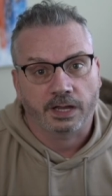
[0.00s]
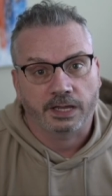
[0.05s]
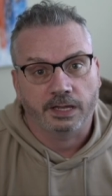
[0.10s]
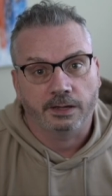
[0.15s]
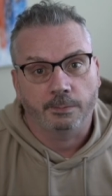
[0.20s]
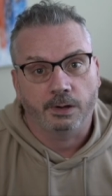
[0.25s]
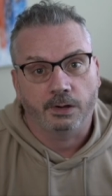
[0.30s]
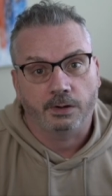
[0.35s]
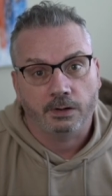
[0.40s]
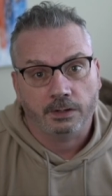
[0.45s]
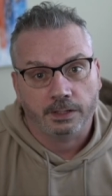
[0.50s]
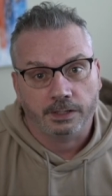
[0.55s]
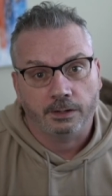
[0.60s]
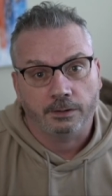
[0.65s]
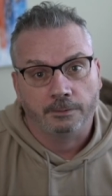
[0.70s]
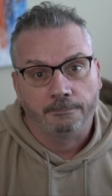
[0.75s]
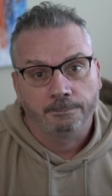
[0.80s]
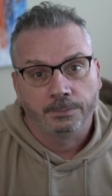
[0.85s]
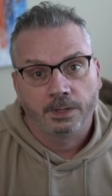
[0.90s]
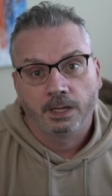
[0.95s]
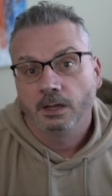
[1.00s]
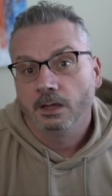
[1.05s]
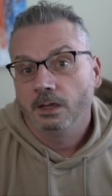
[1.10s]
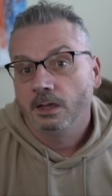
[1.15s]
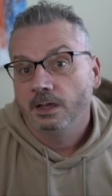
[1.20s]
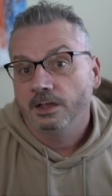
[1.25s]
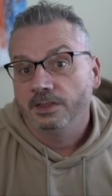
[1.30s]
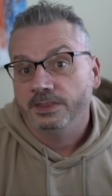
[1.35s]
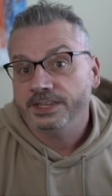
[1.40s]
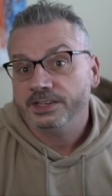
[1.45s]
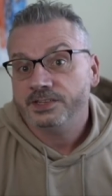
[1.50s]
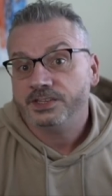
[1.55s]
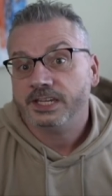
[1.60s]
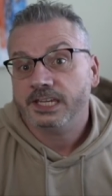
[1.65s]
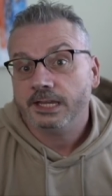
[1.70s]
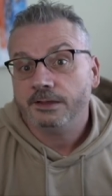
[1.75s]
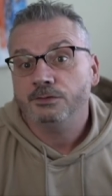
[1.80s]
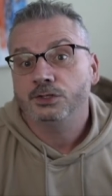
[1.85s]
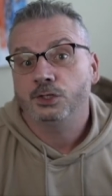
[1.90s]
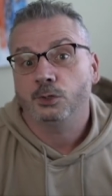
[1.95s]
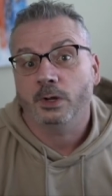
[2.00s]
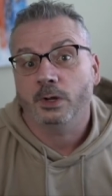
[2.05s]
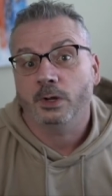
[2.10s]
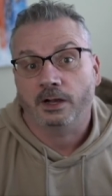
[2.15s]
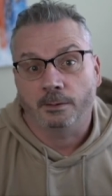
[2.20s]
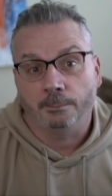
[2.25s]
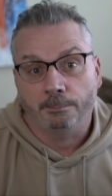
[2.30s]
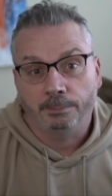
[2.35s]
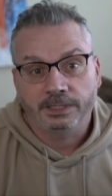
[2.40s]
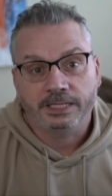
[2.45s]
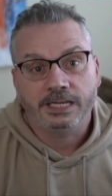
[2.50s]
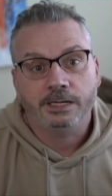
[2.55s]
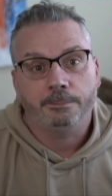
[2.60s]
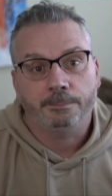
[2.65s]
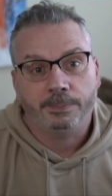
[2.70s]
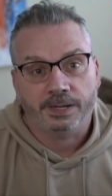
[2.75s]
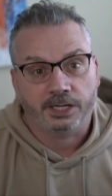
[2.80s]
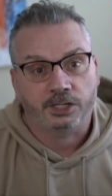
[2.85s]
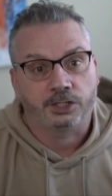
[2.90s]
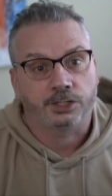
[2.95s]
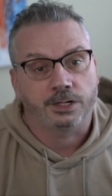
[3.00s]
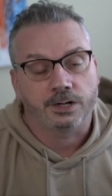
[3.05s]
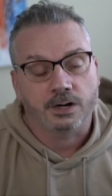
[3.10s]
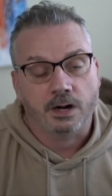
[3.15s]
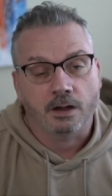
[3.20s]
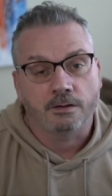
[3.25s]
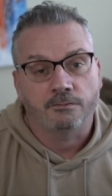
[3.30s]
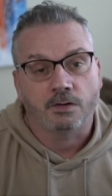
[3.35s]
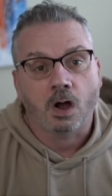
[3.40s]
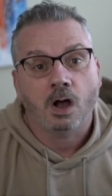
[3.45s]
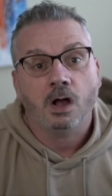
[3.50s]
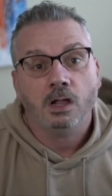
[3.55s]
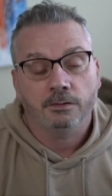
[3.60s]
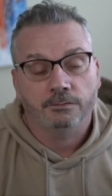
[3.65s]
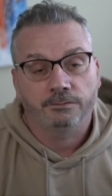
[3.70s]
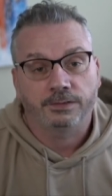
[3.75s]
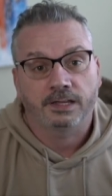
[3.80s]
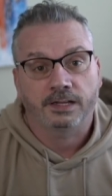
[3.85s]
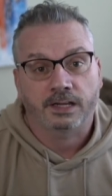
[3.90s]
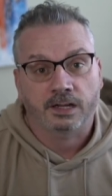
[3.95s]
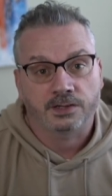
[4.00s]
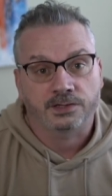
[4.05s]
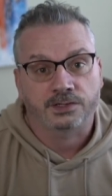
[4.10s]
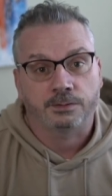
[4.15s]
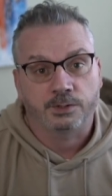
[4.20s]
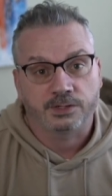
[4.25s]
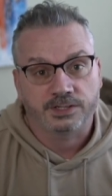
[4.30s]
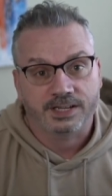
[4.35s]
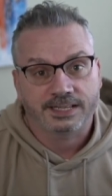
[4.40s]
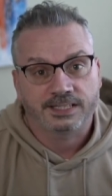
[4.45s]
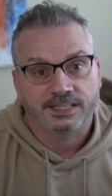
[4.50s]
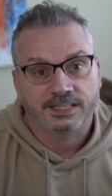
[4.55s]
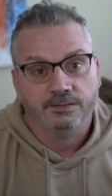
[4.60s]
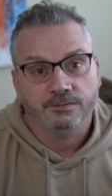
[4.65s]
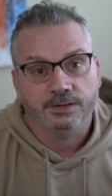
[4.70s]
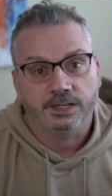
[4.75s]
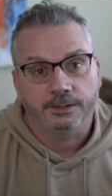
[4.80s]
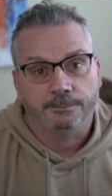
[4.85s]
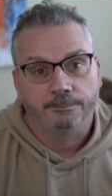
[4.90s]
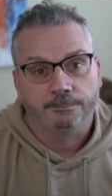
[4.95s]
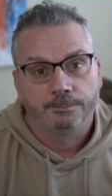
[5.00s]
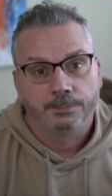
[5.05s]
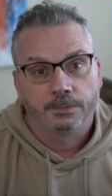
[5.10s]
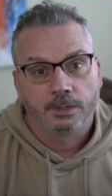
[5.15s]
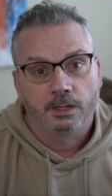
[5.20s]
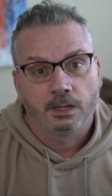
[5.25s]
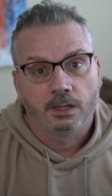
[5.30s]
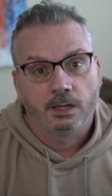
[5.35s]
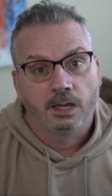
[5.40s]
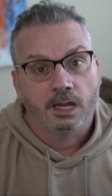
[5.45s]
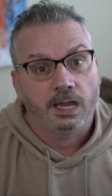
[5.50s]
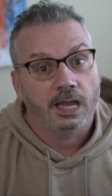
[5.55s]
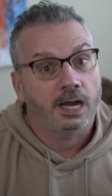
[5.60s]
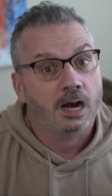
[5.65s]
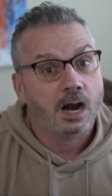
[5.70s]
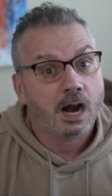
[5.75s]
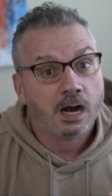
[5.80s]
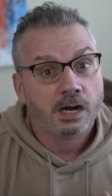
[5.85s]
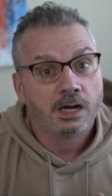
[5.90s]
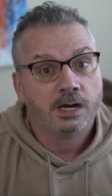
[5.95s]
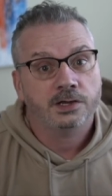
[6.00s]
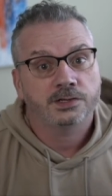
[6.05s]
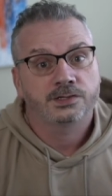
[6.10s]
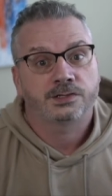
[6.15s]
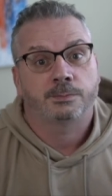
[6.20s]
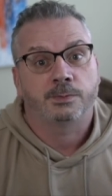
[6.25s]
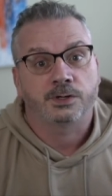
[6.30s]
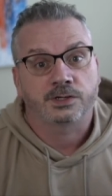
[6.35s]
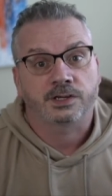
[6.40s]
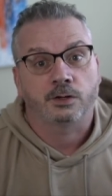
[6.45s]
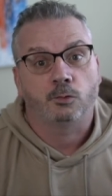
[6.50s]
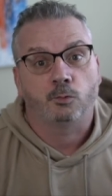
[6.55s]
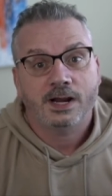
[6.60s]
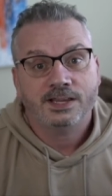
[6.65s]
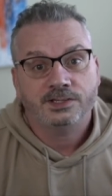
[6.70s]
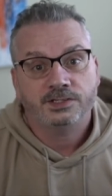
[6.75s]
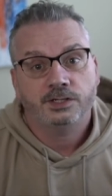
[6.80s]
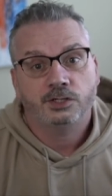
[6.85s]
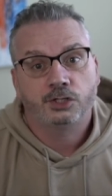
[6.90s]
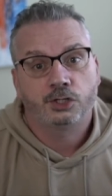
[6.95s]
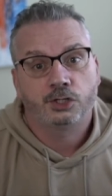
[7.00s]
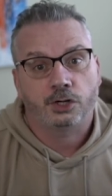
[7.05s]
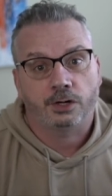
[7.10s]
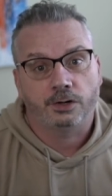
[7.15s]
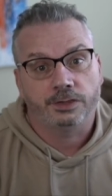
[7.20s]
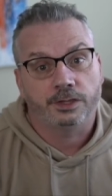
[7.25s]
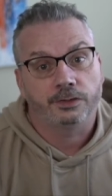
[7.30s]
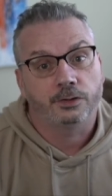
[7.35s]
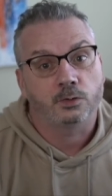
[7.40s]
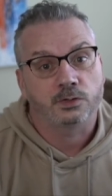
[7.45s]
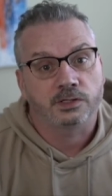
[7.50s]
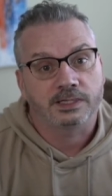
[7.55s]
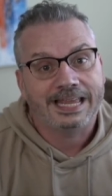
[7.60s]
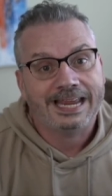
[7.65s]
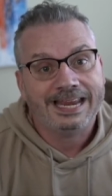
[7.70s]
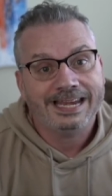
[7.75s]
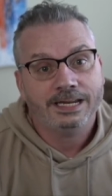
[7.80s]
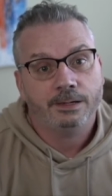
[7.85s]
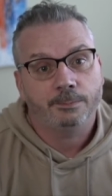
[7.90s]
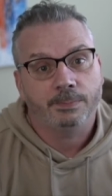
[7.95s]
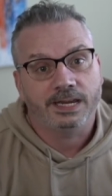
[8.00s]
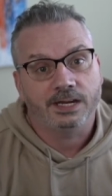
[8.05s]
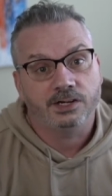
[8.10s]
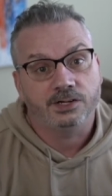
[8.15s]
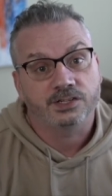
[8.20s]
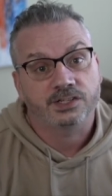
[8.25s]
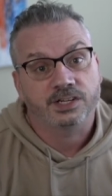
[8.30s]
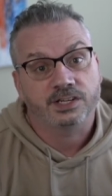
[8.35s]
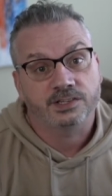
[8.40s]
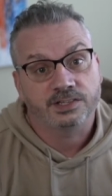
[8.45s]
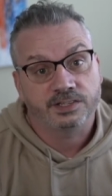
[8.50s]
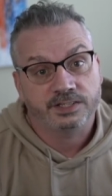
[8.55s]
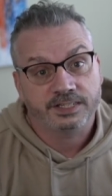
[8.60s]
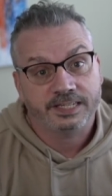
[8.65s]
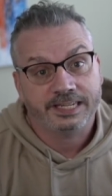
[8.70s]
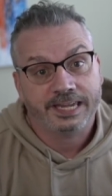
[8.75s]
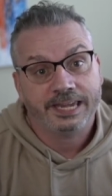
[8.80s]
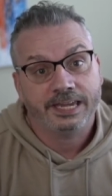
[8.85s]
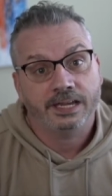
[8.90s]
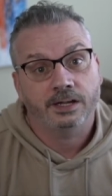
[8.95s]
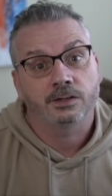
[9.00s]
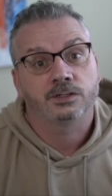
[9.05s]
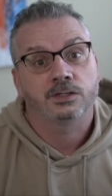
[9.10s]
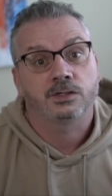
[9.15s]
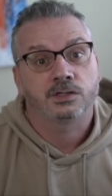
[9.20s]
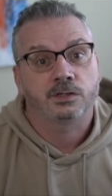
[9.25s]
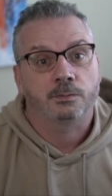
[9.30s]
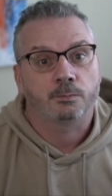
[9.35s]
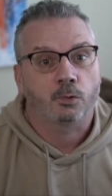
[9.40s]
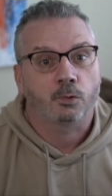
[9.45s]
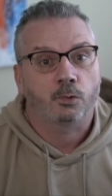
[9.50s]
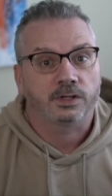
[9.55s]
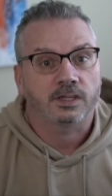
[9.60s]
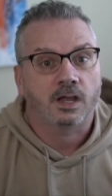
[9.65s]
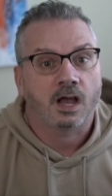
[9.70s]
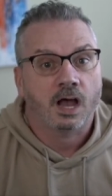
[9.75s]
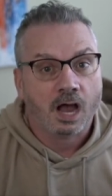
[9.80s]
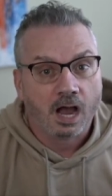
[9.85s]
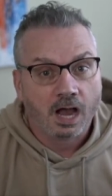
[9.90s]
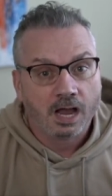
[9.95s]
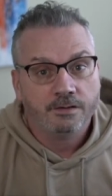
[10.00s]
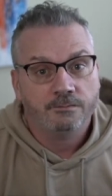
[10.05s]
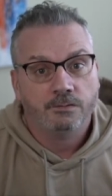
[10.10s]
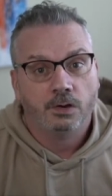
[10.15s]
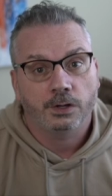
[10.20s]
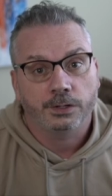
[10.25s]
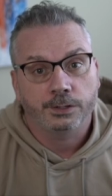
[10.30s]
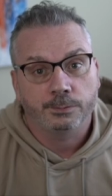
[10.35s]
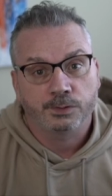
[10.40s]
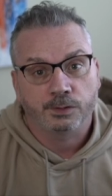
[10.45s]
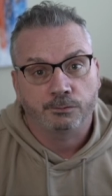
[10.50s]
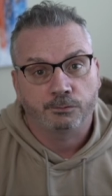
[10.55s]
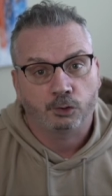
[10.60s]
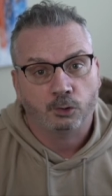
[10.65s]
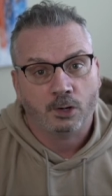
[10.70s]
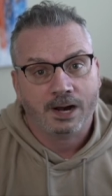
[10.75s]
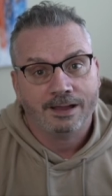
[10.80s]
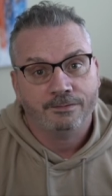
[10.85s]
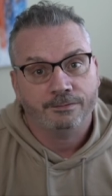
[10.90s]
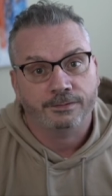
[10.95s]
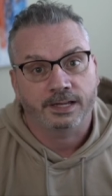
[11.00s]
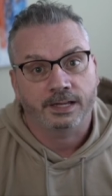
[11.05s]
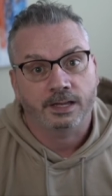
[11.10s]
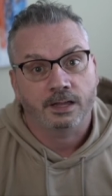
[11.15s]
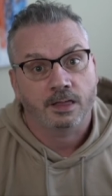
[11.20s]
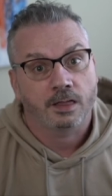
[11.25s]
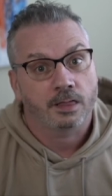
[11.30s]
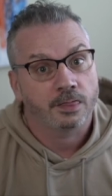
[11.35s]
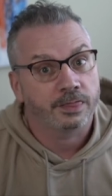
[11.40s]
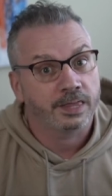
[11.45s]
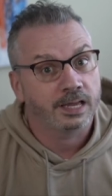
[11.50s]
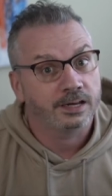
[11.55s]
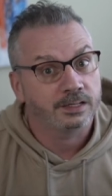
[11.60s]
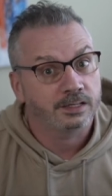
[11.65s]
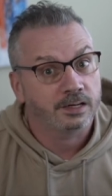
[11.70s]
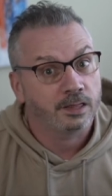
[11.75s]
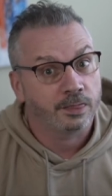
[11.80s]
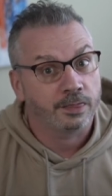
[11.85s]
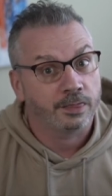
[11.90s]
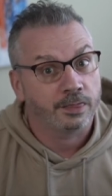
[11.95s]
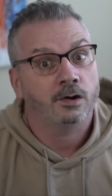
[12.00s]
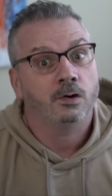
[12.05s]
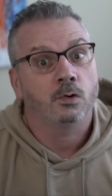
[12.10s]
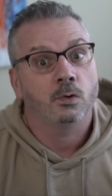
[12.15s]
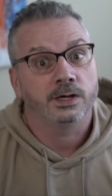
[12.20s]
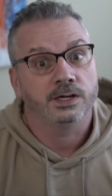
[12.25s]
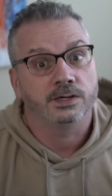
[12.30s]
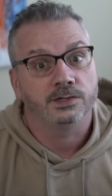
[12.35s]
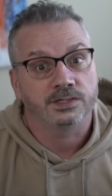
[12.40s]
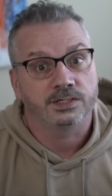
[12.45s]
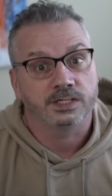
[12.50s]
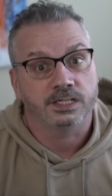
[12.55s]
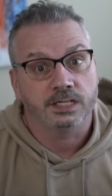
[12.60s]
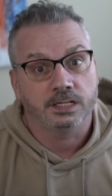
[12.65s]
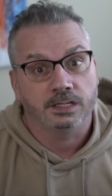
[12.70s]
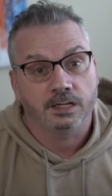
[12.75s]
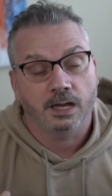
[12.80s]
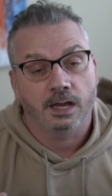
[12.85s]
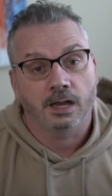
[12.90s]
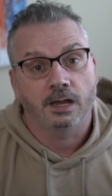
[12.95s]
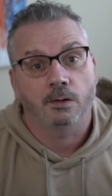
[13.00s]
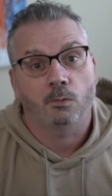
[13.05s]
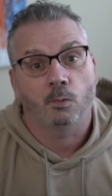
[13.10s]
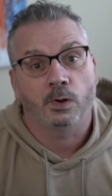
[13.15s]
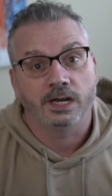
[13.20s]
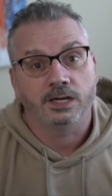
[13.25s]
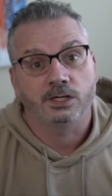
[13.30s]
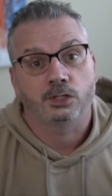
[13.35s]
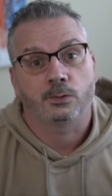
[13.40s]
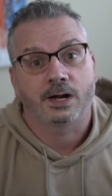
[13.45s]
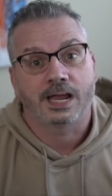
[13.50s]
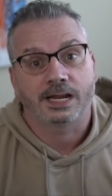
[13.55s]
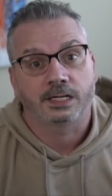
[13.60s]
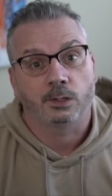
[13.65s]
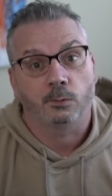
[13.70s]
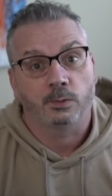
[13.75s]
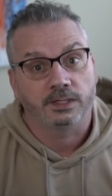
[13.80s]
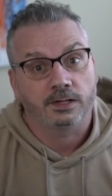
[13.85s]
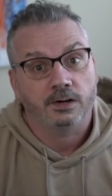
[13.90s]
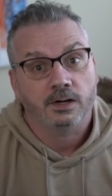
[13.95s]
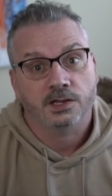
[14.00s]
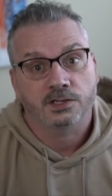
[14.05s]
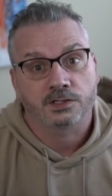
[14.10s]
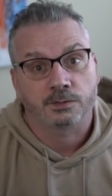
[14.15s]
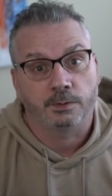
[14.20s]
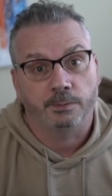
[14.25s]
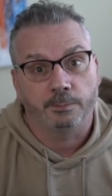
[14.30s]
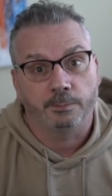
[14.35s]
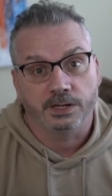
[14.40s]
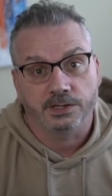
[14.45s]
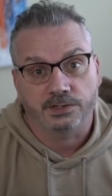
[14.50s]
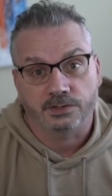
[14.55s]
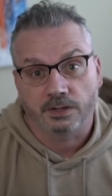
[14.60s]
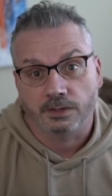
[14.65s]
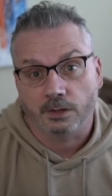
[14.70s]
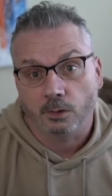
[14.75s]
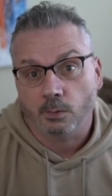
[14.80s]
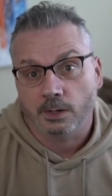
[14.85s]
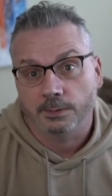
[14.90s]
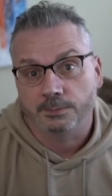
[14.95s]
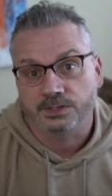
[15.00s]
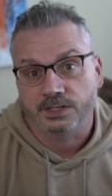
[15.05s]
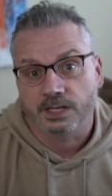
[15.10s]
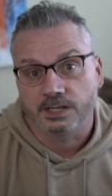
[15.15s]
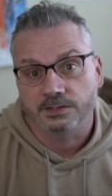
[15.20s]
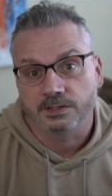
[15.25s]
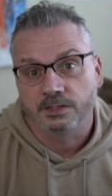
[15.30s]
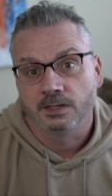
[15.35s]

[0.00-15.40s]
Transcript: about earlier. This gives you a complete picture of all of the customer's activity. And our customers can rest assured that those landing pages can scale to support the high volumes of traffic that they're going to see when interacting with their customer base on their websites,